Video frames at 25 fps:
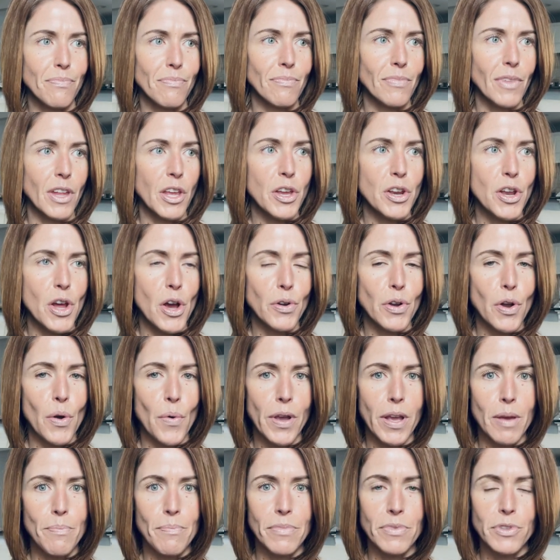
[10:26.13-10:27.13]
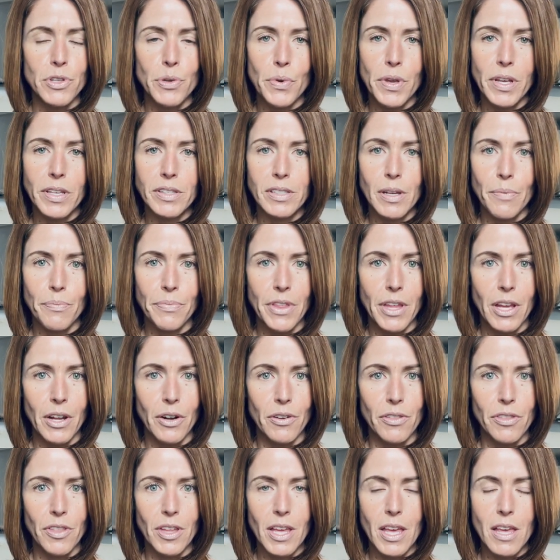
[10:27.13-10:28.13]
you know, going and doing something or
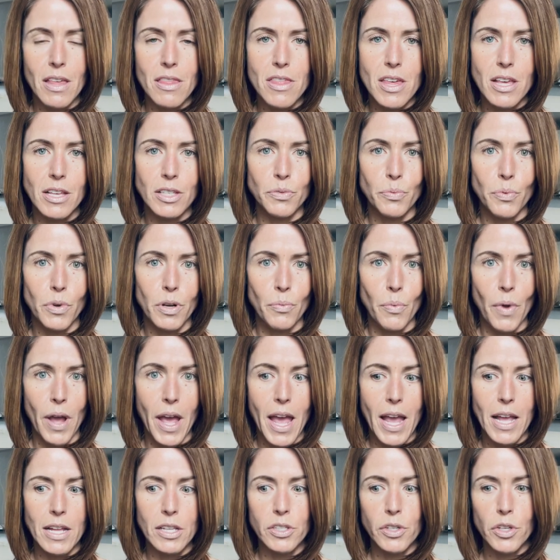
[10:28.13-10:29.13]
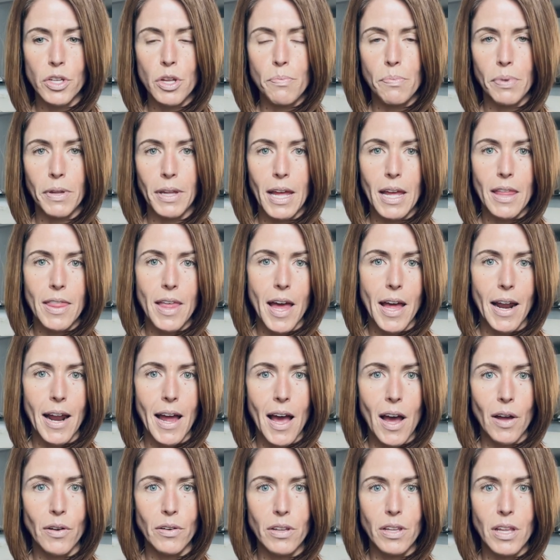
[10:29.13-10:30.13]
thinking things one way, and so you play that
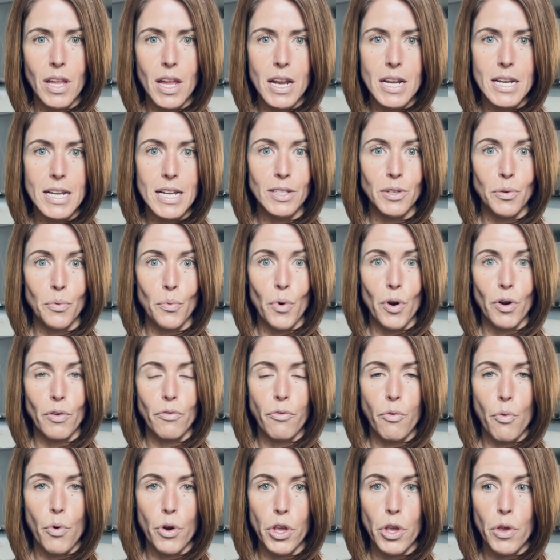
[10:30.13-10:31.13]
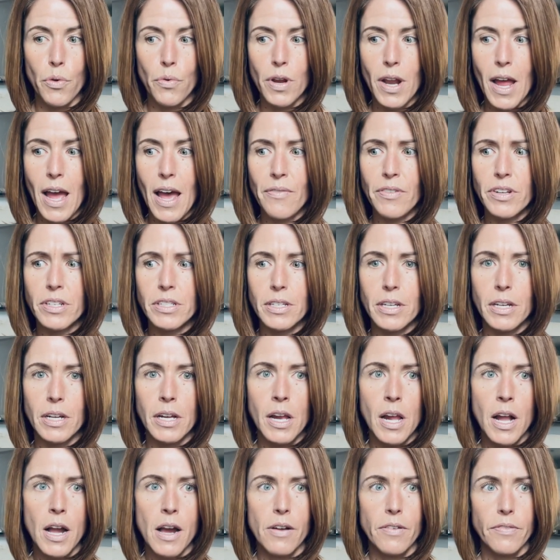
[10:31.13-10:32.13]
out, and then it doesn't work for you, and having to
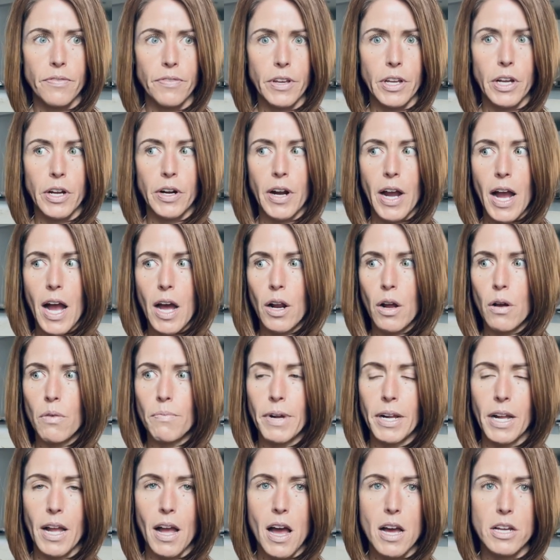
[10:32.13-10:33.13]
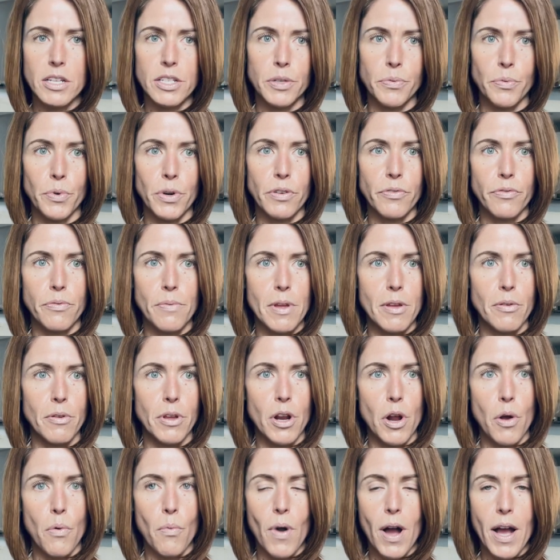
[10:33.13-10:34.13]
figure out, oh my gosh, it worked for me, you
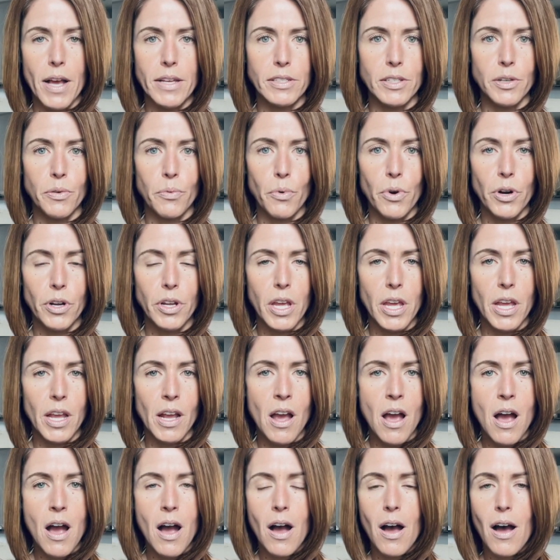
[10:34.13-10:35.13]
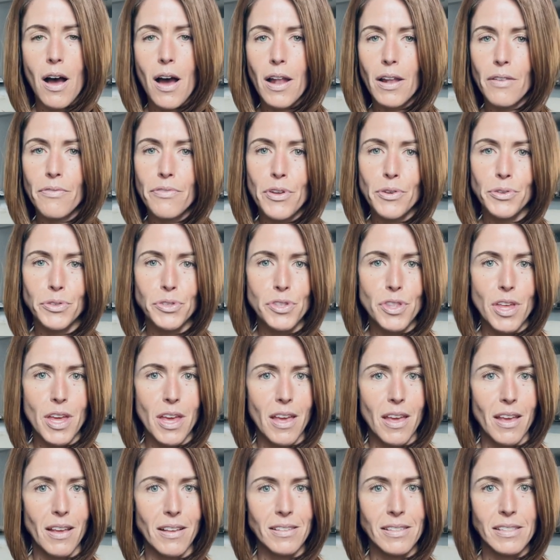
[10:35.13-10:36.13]
know, why isn't it working? All of those
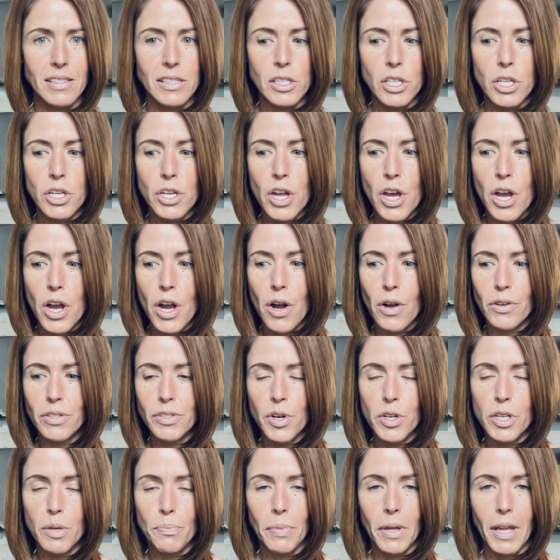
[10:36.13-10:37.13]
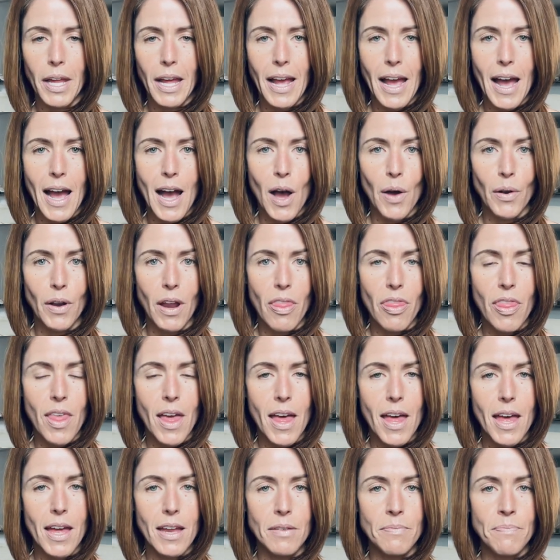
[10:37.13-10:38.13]
things, you know, start to play out, and
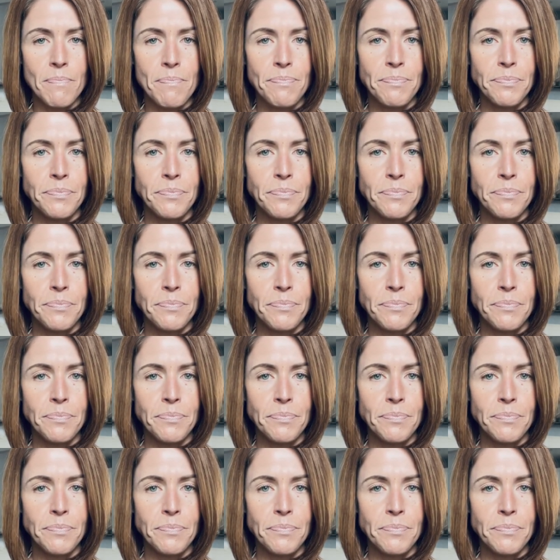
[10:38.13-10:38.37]
then